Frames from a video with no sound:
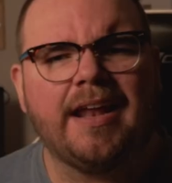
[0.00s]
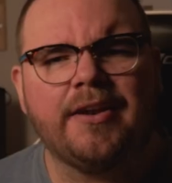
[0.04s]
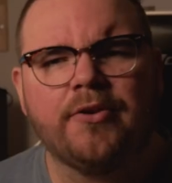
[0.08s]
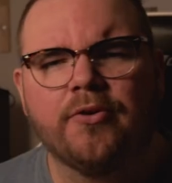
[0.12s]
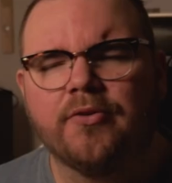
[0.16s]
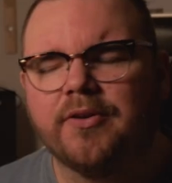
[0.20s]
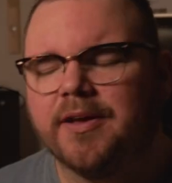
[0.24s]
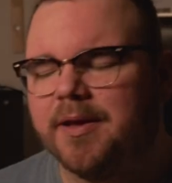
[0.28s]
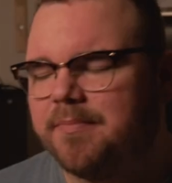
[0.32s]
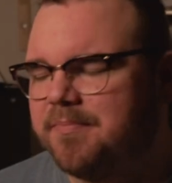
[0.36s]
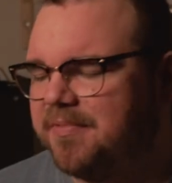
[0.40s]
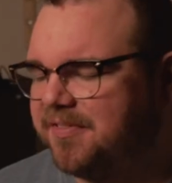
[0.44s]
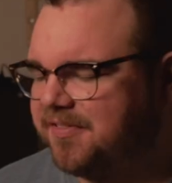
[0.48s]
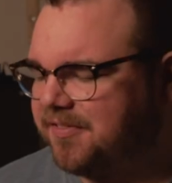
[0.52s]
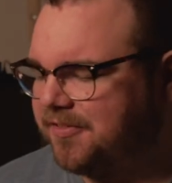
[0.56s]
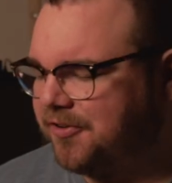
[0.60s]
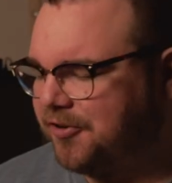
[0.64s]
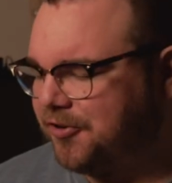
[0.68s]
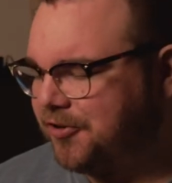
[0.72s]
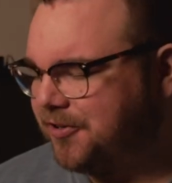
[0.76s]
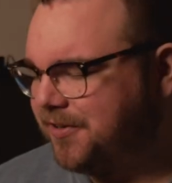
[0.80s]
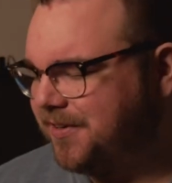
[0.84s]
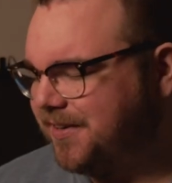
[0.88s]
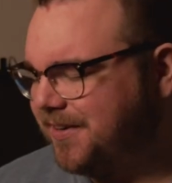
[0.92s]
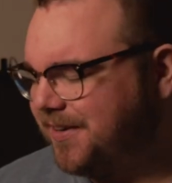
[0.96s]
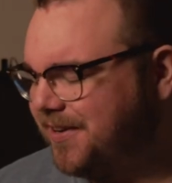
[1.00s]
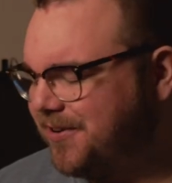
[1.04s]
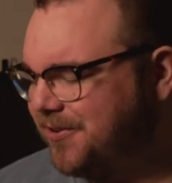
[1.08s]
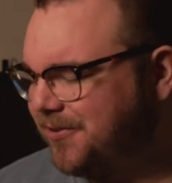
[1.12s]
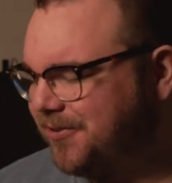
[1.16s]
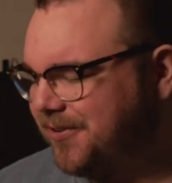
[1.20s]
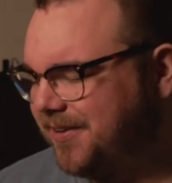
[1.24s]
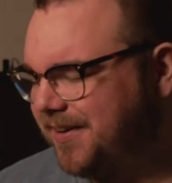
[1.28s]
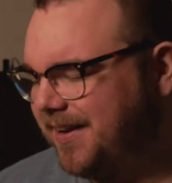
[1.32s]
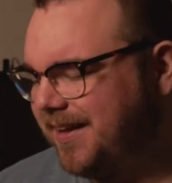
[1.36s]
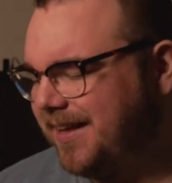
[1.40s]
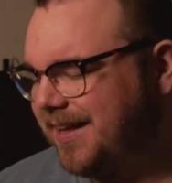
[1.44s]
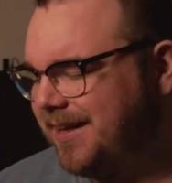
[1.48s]
And don't get me started
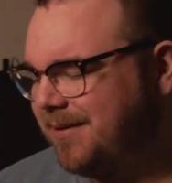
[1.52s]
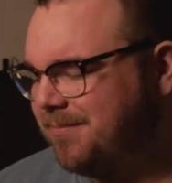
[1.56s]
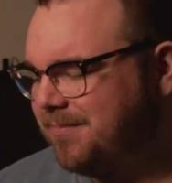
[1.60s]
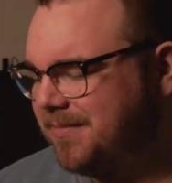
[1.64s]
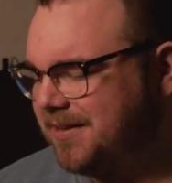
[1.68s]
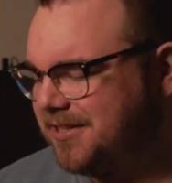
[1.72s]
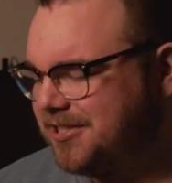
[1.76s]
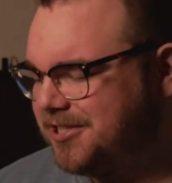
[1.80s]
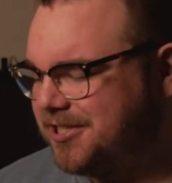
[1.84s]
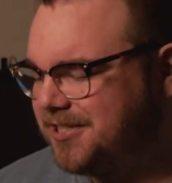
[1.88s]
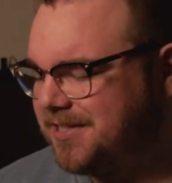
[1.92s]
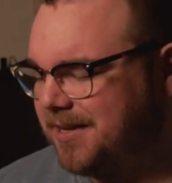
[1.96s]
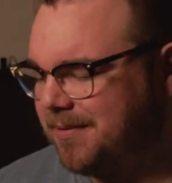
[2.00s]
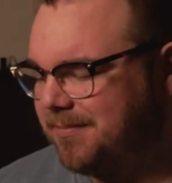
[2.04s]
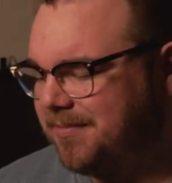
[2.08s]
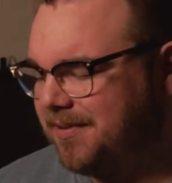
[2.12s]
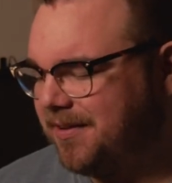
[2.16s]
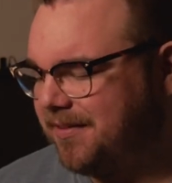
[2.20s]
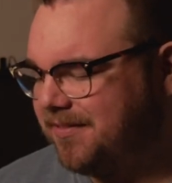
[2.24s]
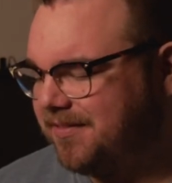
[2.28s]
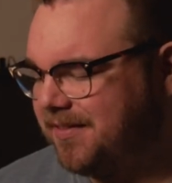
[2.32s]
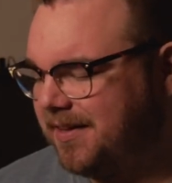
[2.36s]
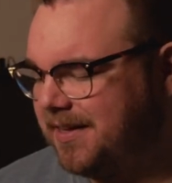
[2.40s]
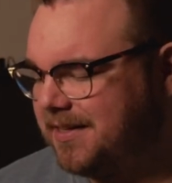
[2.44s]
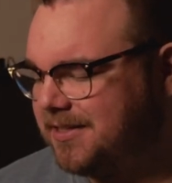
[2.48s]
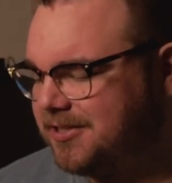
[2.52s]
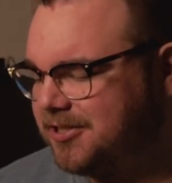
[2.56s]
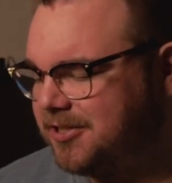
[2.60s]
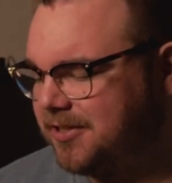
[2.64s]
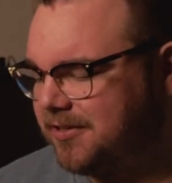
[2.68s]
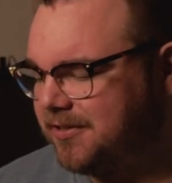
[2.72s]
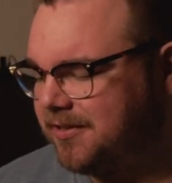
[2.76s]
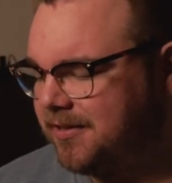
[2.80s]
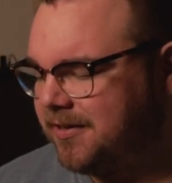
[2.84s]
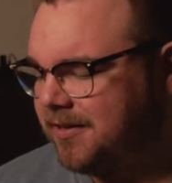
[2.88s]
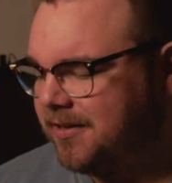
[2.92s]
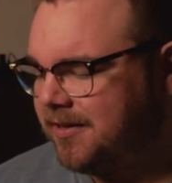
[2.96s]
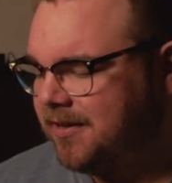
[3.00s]
on the image
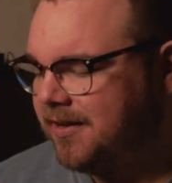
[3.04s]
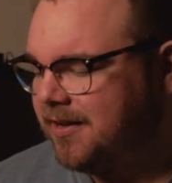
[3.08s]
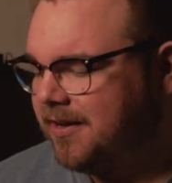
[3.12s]
stabilization.